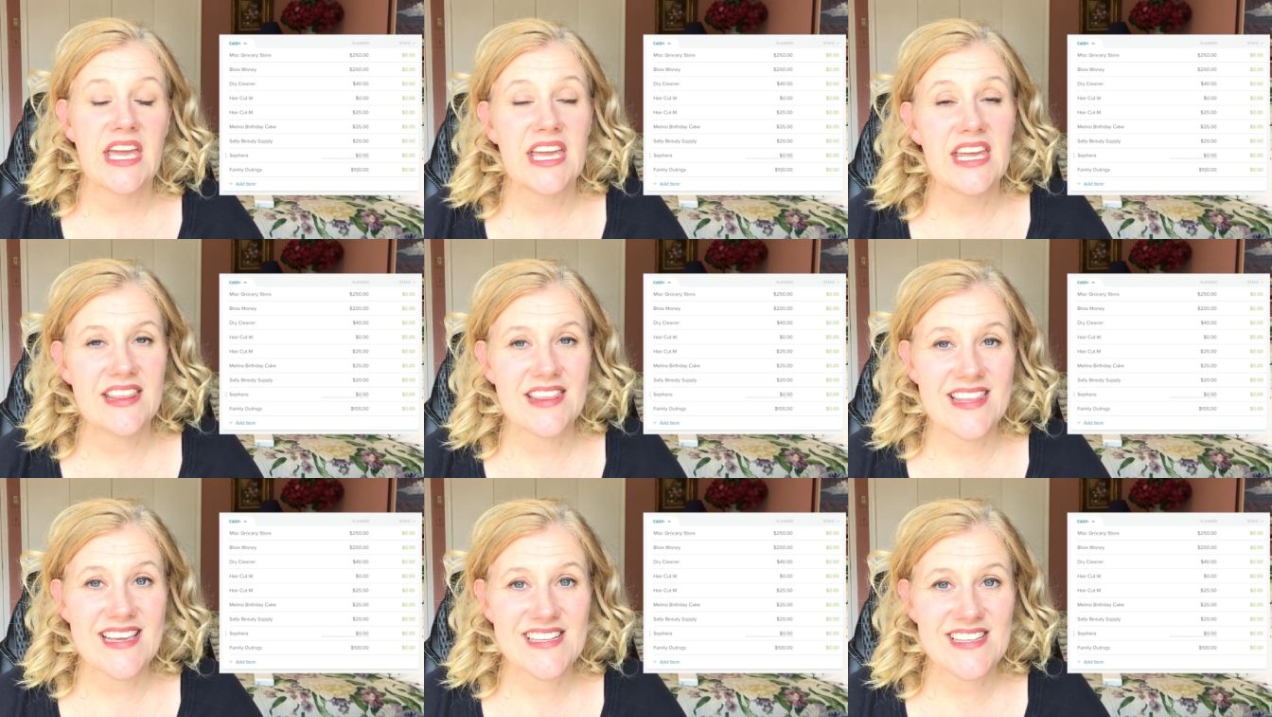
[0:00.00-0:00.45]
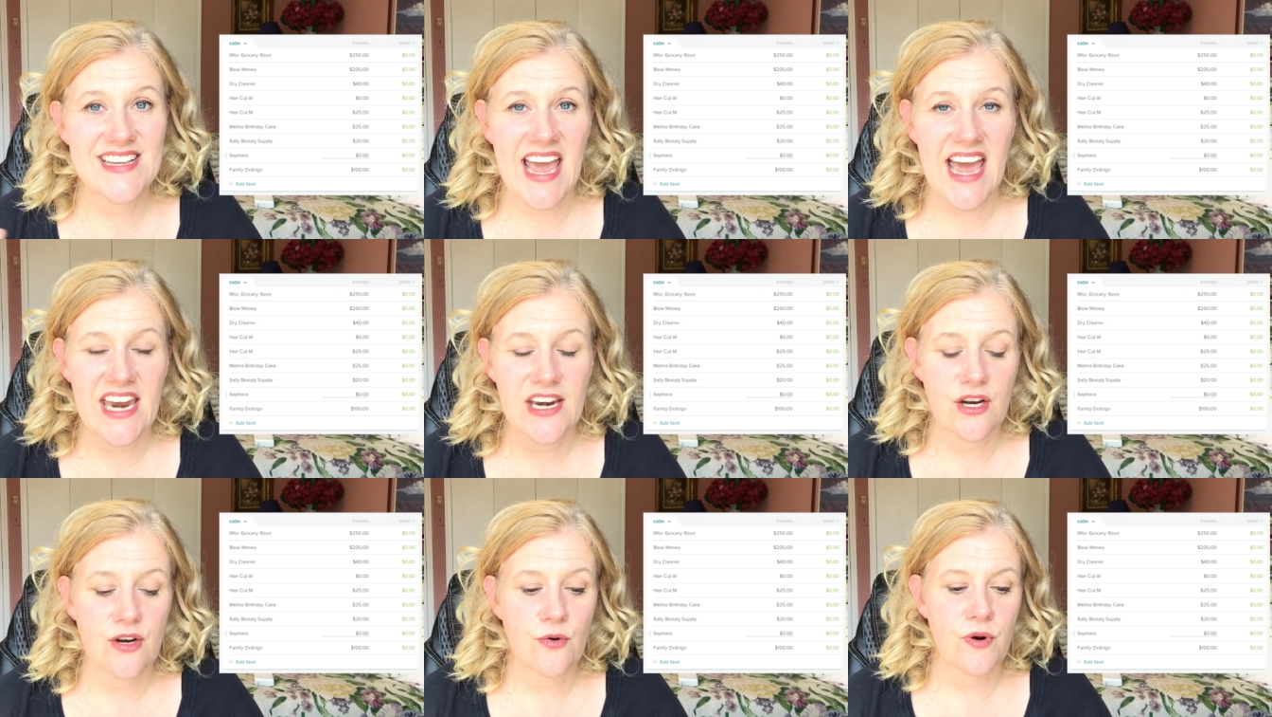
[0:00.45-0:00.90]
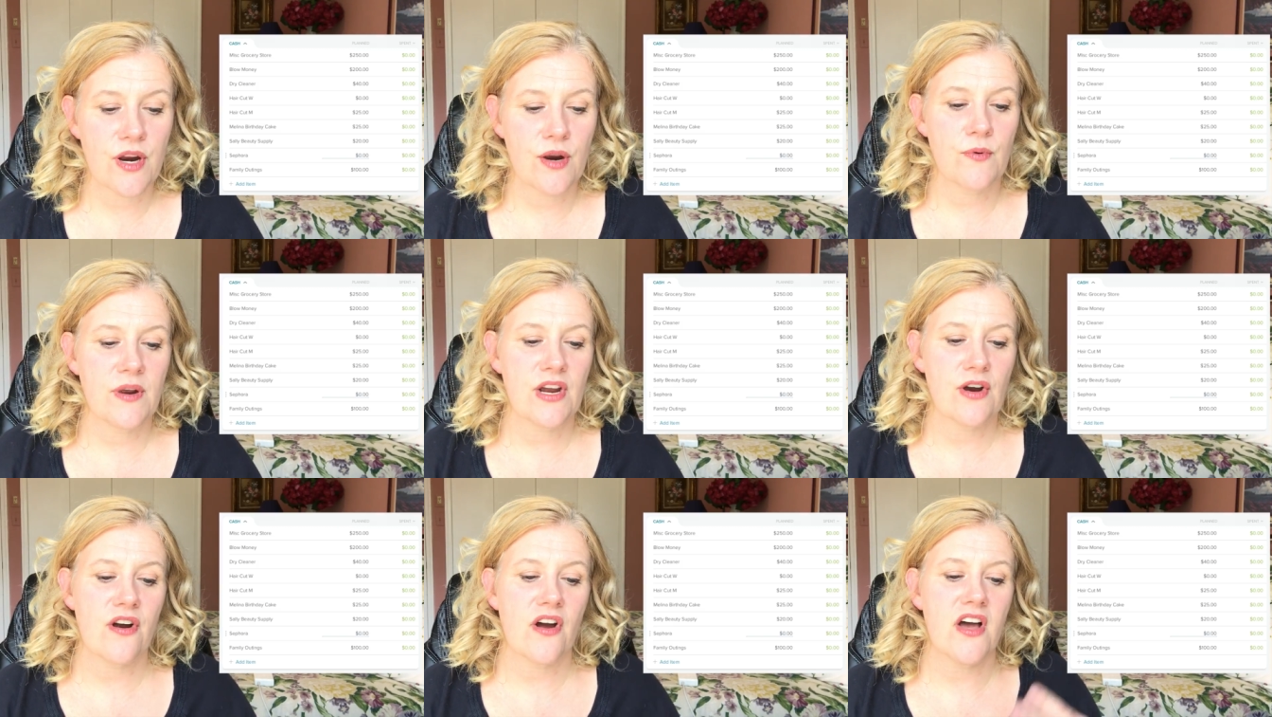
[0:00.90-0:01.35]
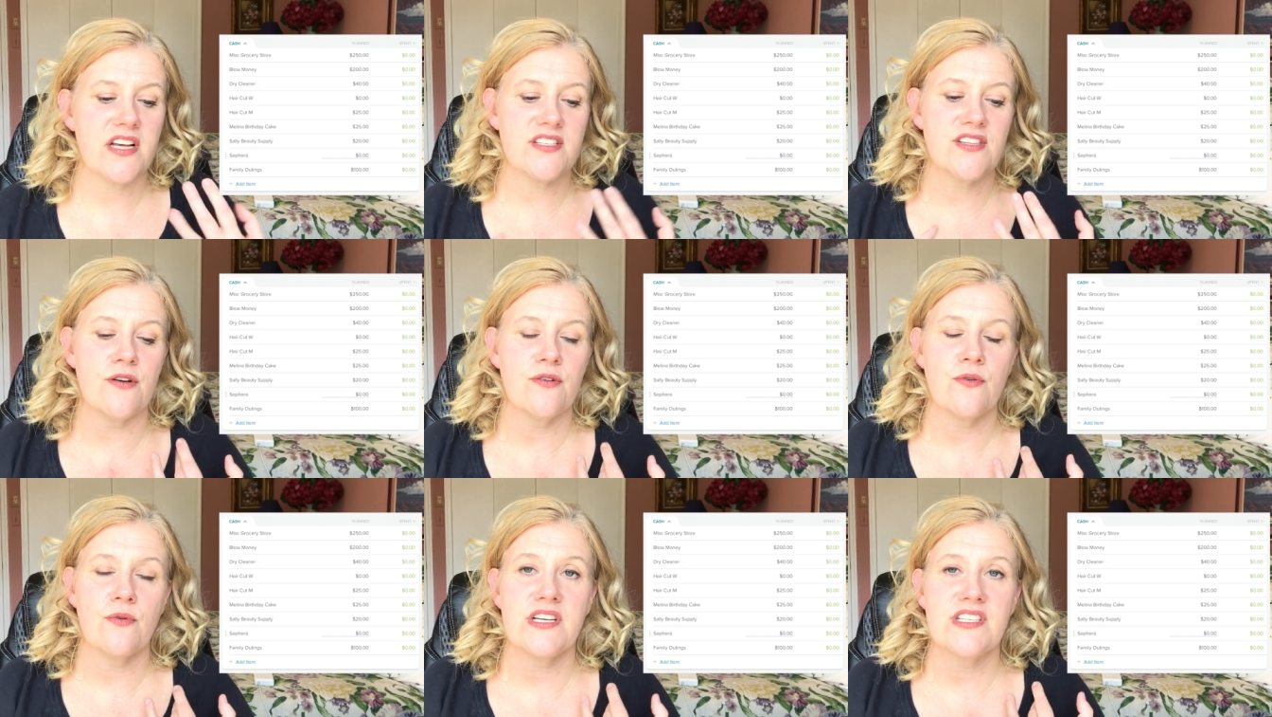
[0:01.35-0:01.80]
In this category, we are
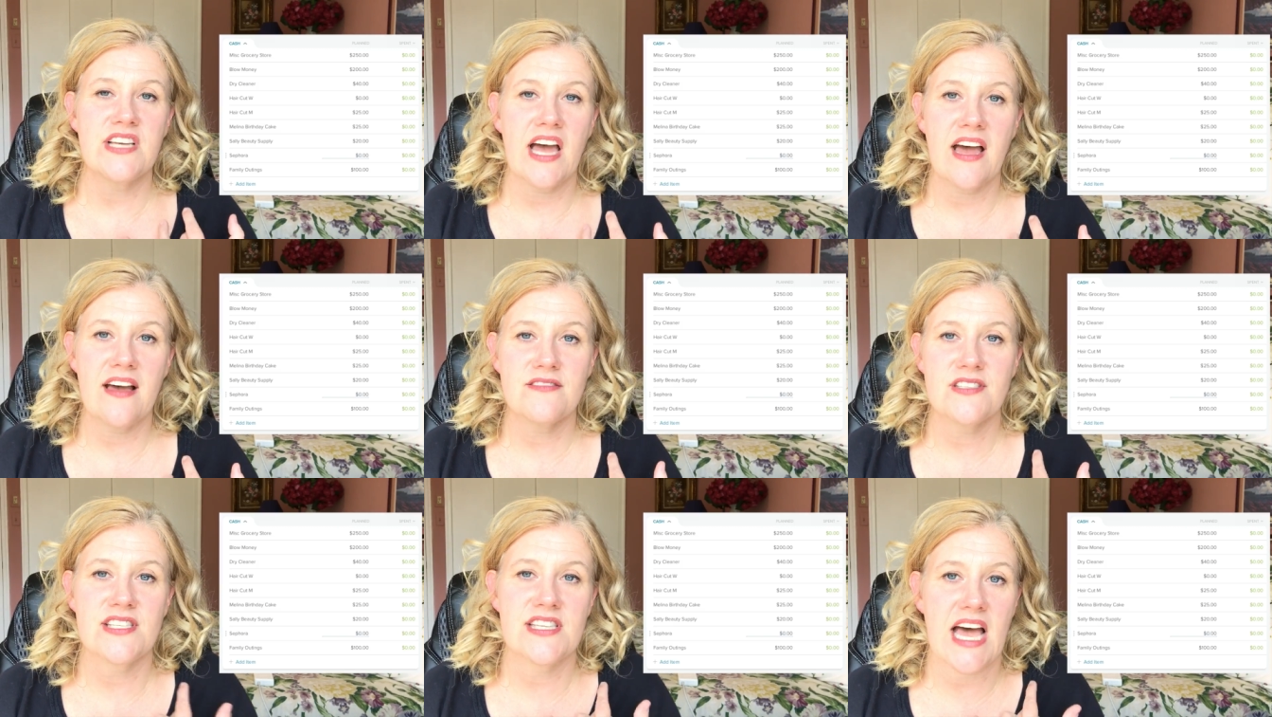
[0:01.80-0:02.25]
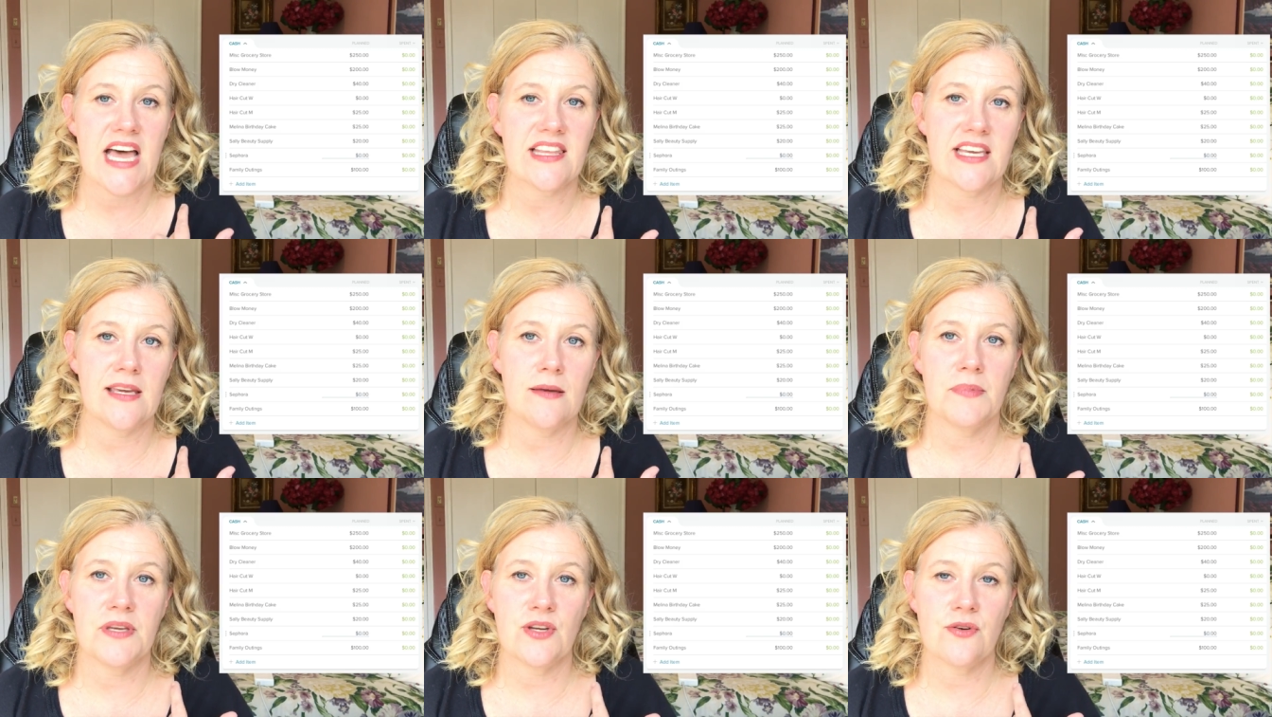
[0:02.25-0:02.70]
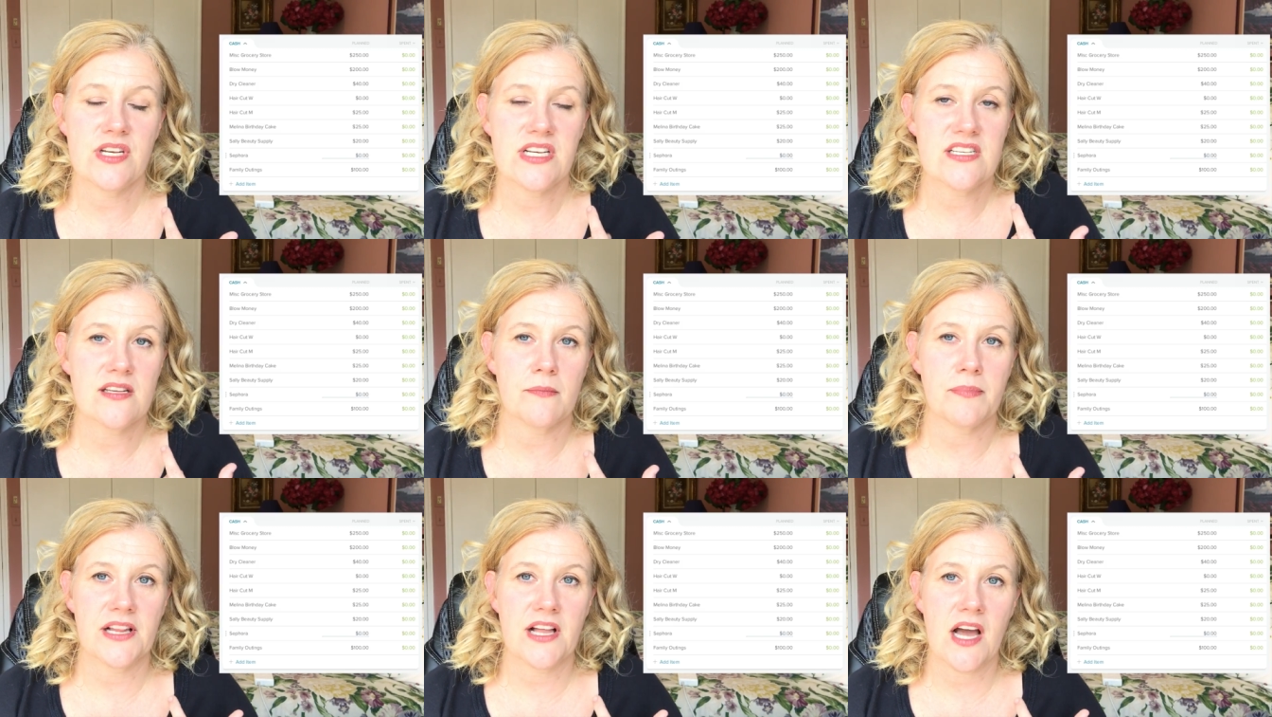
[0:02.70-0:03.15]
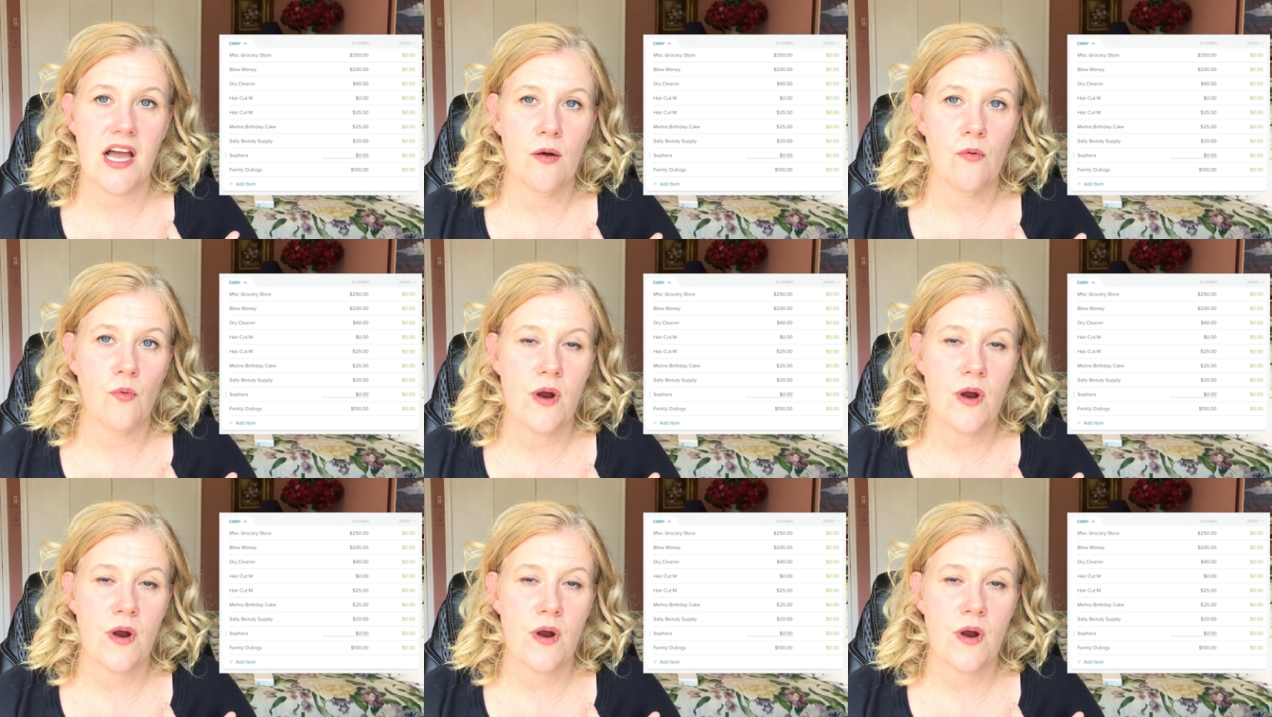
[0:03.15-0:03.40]
also going to have Sally Beauty Supply,